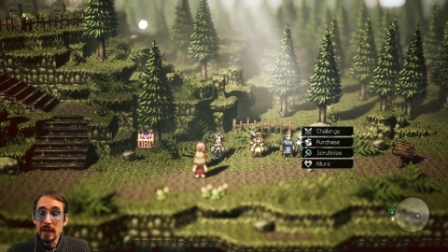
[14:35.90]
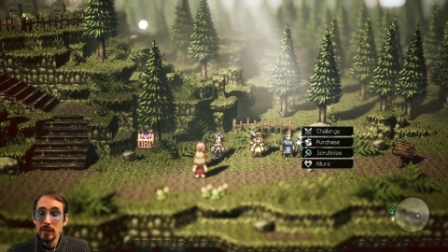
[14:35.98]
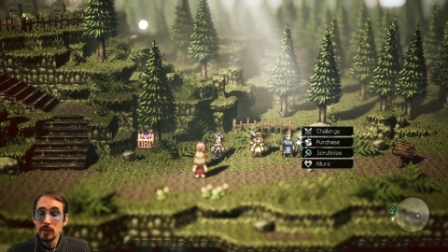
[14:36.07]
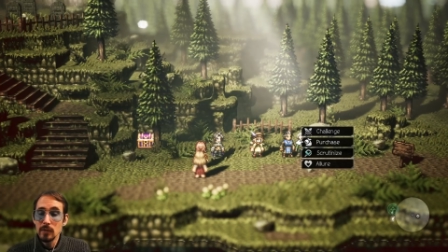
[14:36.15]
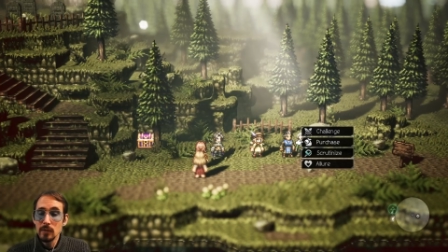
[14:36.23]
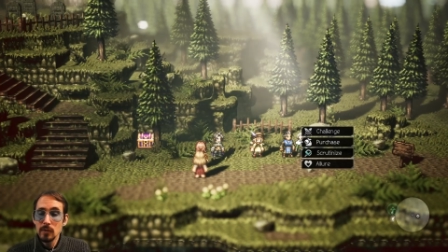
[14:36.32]

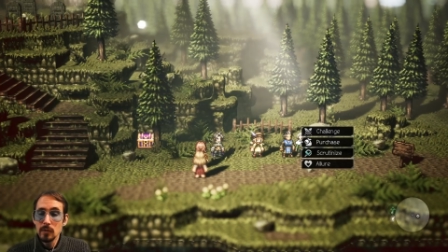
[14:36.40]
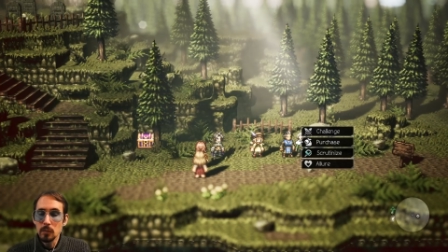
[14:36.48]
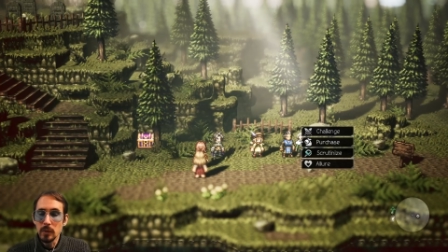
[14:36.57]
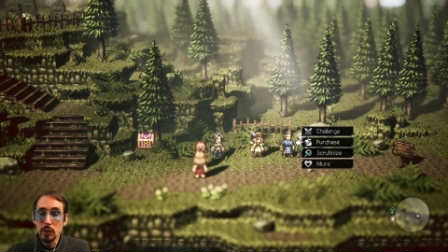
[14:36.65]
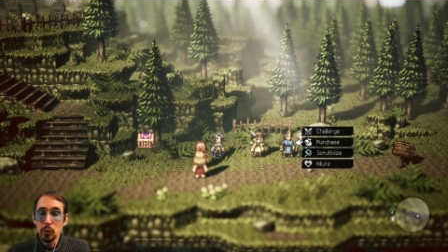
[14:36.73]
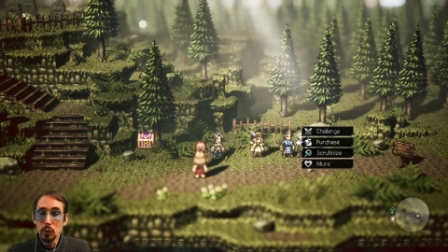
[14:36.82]
Yes,
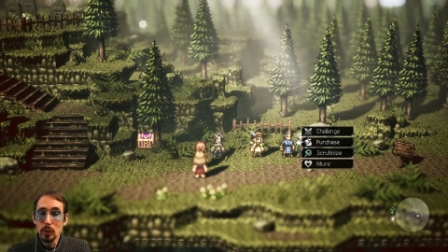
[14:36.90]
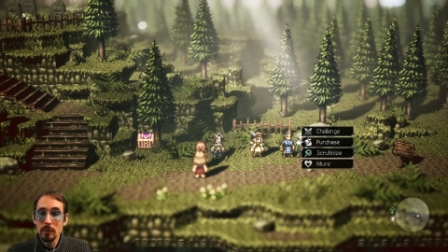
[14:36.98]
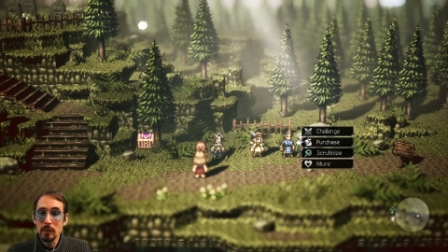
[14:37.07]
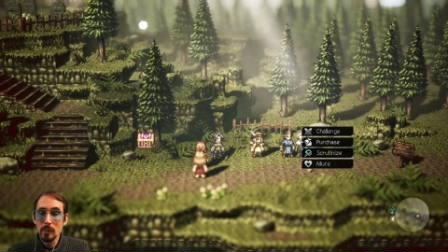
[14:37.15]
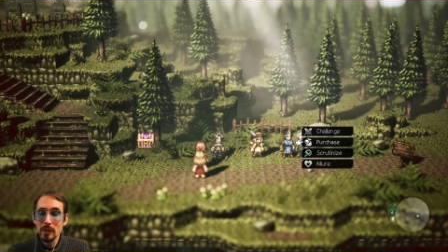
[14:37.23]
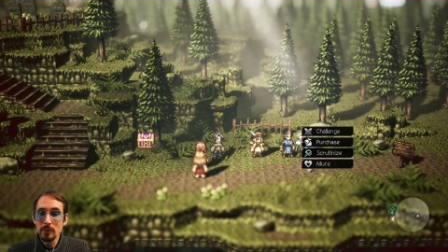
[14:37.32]
we do
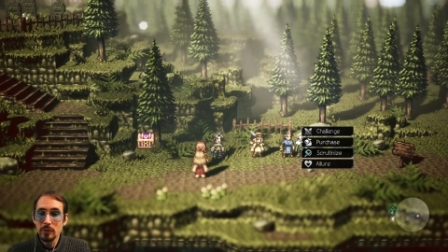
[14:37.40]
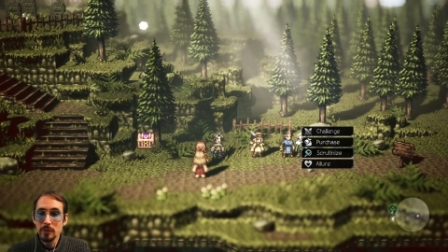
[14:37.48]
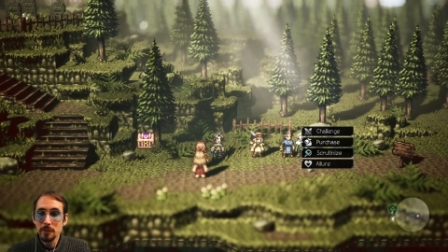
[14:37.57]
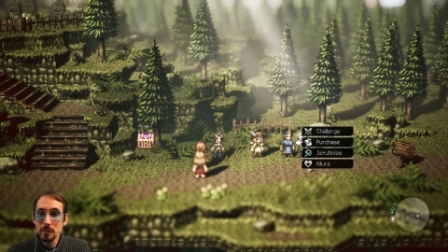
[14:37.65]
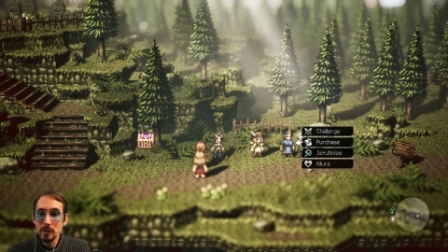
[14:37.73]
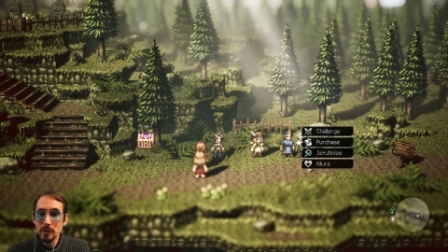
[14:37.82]
have the
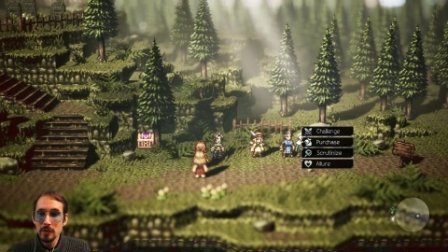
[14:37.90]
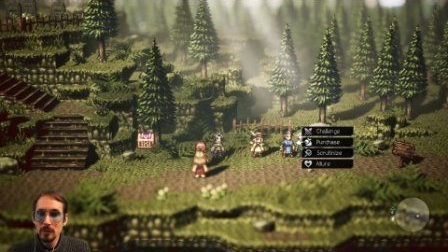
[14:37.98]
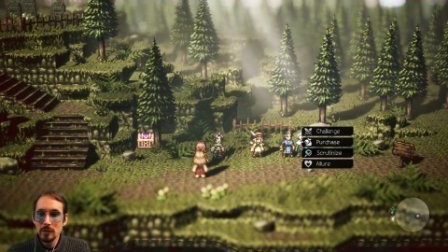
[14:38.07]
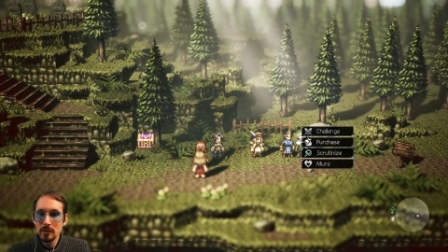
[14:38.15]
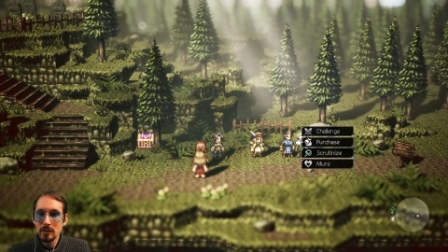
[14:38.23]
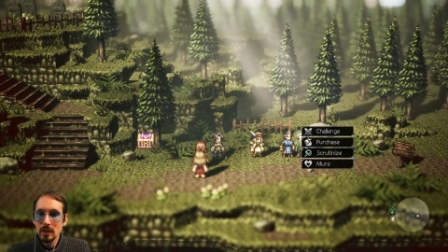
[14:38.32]
means to
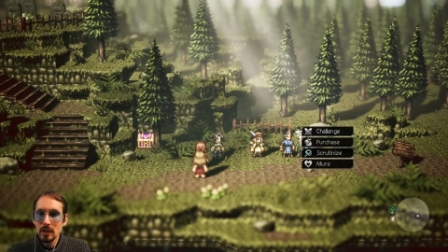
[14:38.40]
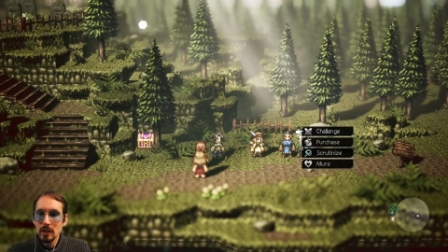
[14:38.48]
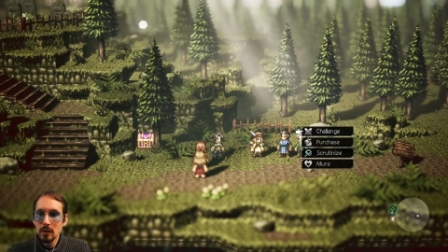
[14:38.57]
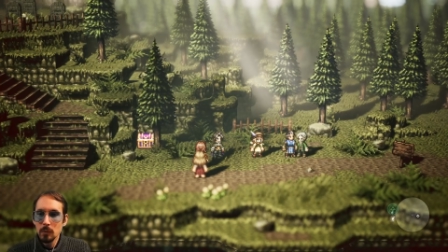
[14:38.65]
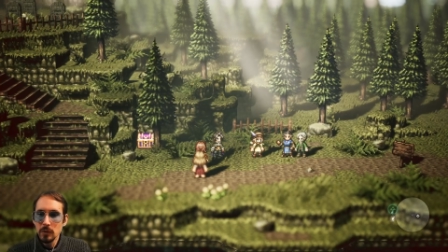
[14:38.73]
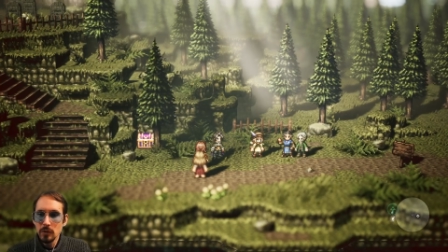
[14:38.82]
freeze.
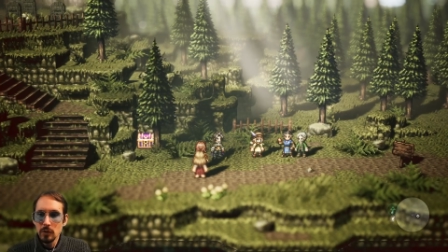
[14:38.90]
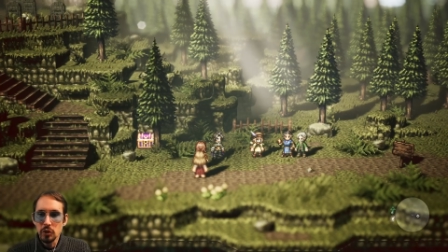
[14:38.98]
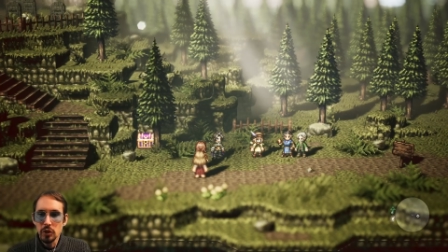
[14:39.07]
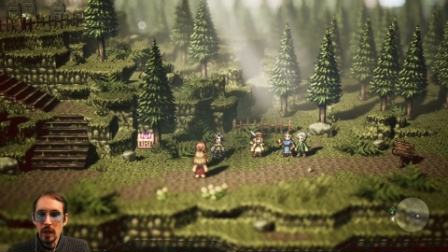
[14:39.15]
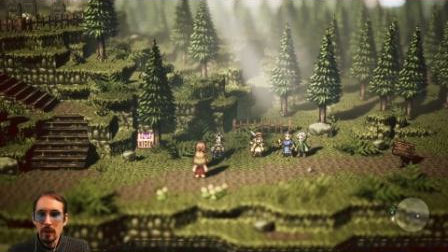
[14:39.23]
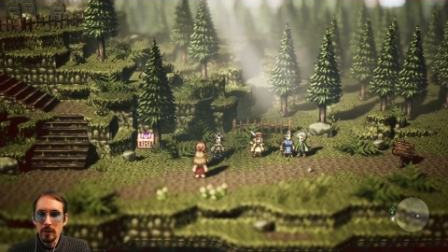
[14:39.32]
What's our
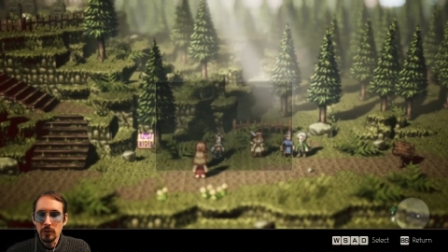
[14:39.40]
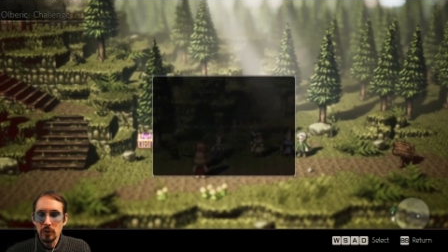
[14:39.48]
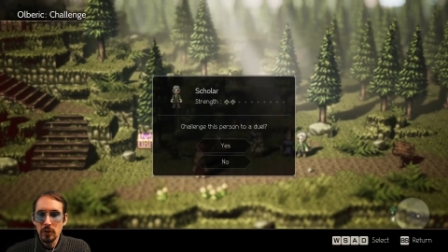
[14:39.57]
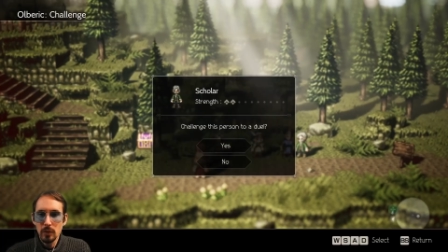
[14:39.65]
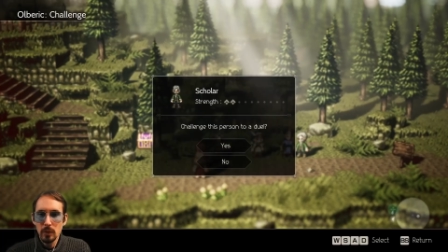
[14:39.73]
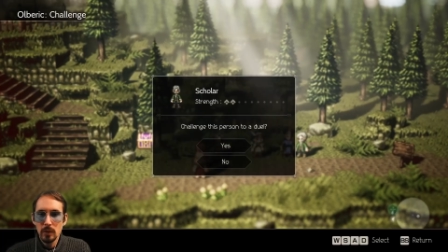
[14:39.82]

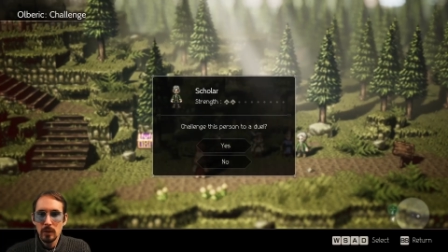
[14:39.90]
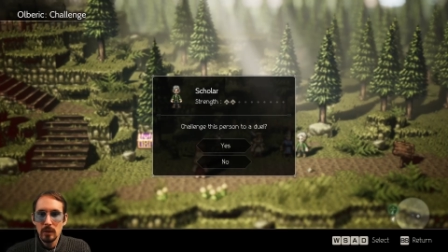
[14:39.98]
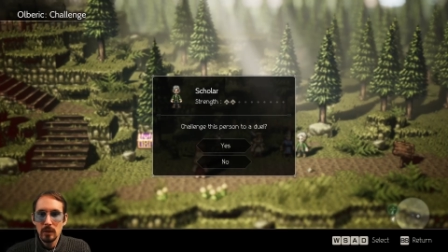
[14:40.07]
challenge do?